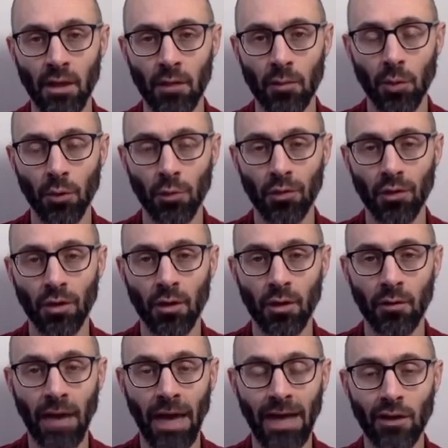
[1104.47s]
both uh,
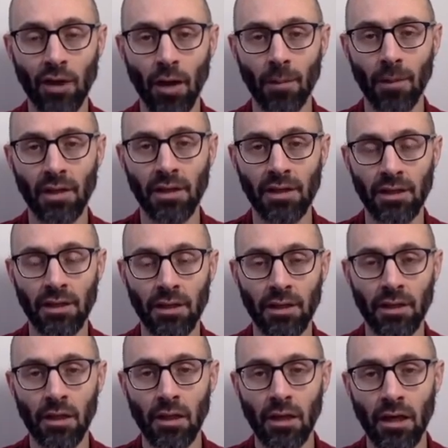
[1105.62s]

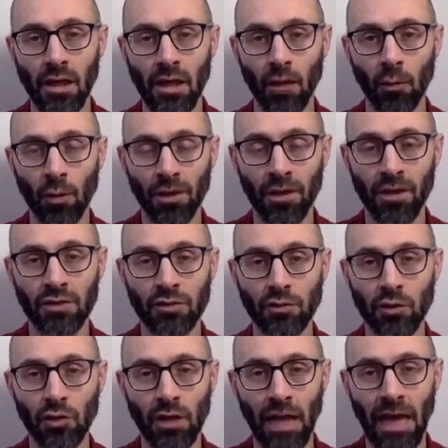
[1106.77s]
economically uh, within
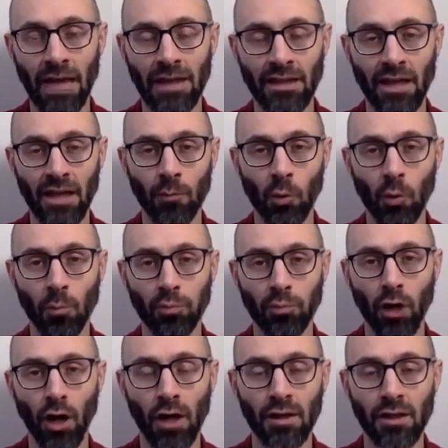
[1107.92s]
Israel and kind of more
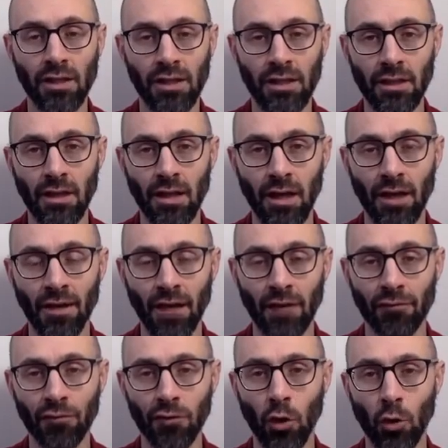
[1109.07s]
broadly uh, that
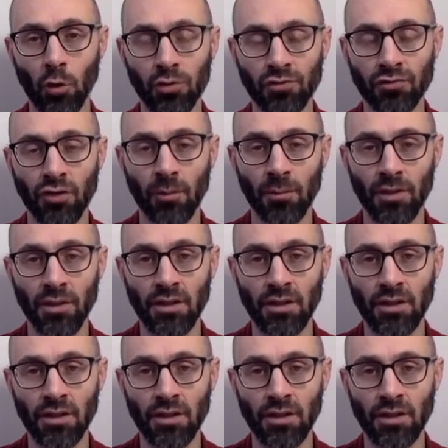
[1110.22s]
flows from the